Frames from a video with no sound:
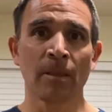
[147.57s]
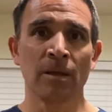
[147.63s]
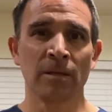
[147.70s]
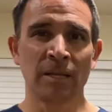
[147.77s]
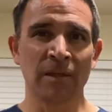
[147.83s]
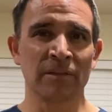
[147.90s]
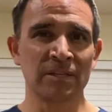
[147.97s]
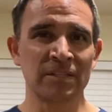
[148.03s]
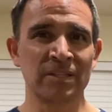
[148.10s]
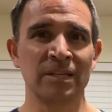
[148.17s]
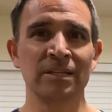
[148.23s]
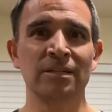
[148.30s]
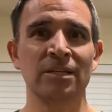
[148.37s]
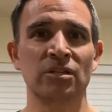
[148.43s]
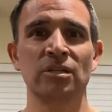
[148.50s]
Now, this
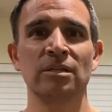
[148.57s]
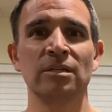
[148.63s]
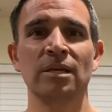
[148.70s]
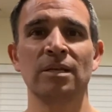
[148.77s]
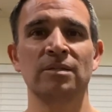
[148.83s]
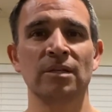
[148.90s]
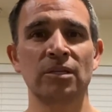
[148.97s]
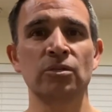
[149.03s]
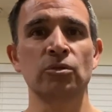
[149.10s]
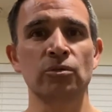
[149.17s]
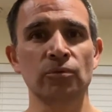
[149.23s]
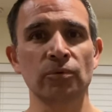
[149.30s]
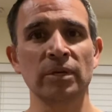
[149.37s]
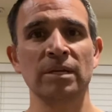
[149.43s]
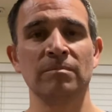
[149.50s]
condition is
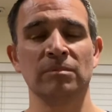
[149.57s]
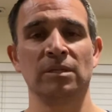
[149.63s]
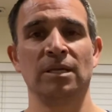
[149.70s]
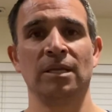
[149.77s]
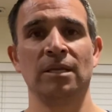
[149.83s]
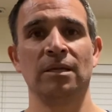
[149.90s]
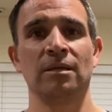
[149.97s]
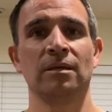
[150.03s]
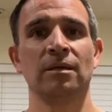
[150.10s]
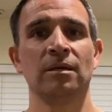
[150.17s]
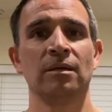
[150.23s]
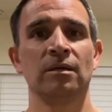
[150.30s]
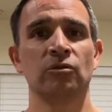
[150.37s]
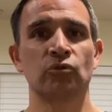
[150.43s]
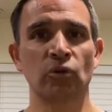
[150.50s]
extremely
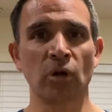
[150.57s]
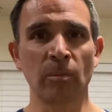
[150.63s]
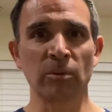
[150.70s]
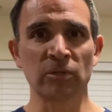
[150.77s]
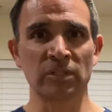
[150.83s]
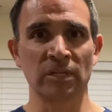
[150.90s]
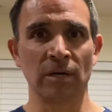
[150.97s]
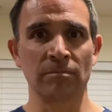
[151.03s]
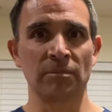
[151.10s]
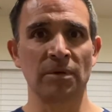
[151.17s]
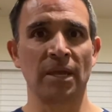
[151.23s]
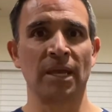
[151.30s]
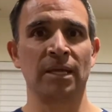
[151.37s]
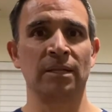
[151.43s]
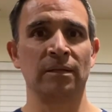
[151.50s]
troublesome
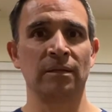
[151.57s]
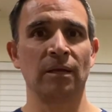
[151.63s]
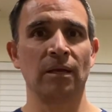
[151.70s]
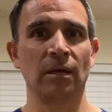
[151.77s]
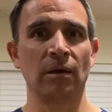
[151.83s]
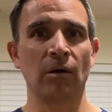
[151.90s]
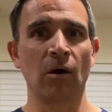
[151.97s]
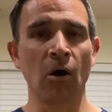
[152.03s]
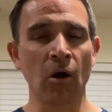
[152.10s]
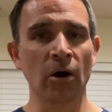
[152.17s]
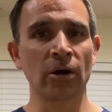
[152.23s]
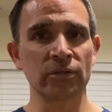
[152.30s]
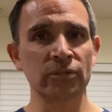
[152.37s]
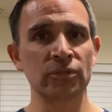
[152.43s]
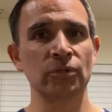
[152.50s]
and
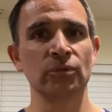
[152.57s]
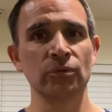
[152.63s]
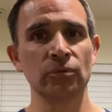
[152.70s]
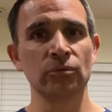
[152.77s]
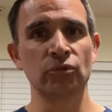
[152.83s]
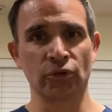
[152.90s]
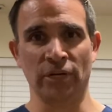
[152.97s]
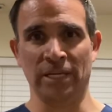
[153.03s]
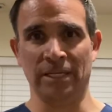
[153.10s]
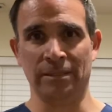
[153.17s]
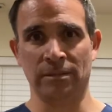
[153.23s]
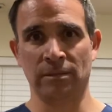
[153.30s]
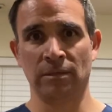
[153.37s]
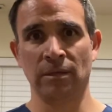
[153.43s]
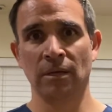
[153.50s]
hard to
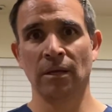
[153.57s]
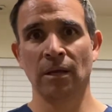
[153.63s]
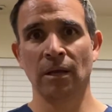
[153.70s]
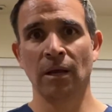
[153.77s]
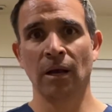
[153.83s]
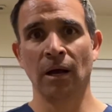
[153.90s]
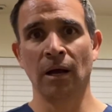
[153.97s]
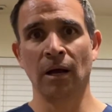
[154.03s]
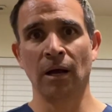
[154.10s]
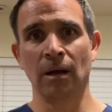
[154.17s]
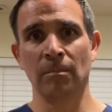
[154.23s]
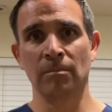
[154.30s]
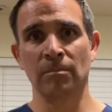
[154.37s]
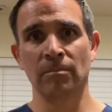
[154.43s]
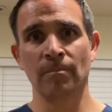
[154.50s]
treat.
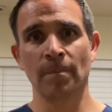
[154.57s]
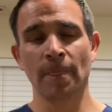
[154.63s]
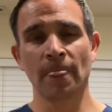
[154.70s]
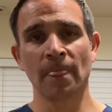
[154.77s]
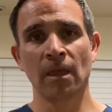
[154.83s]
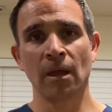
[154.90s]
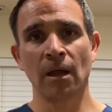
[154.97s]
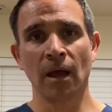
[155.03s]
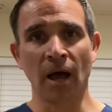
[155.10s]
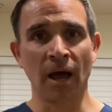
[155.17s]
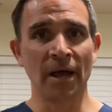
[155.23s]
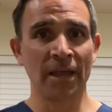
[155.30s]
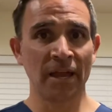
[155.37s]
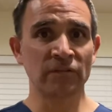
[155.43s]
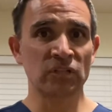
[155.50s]
I
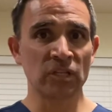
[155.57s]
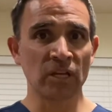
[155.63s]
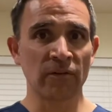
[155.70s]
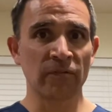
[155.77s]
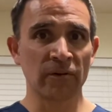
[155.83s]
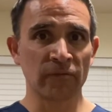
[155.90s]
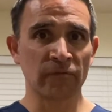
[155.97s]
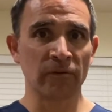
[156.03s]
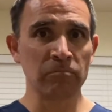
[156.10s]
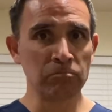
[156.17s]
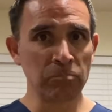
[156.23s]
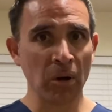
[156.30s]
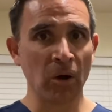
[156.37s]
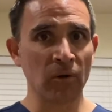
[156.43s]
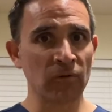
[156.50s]
have suffered from
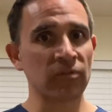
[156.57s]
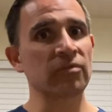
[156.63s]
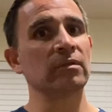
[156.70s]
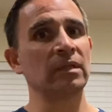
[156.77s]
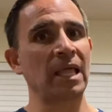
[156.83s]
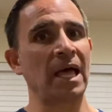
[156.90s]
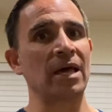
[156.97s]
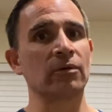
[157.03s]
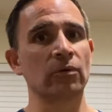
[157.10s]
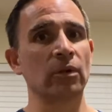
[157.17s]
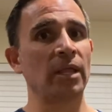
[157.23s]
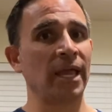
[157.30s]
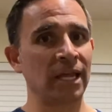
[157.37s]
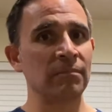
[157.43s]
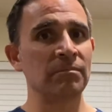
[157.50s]
both lateral
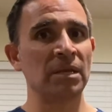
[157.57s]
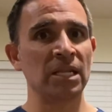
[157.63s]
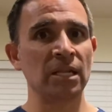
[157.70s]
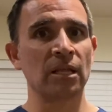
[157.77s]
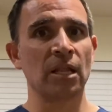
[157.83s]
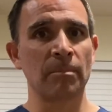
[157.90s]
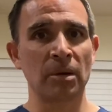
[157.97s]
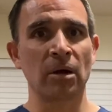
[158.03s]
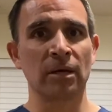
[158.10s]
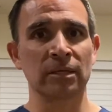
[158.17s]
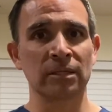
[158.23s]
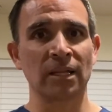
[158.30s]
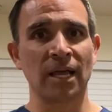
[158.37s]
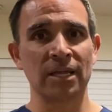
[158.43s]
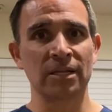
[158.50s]
and medial
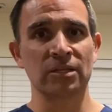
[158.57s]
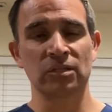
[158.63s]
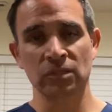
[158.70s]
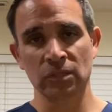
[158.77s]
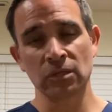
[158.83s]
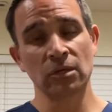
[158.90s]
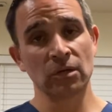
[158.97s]
epicondylitis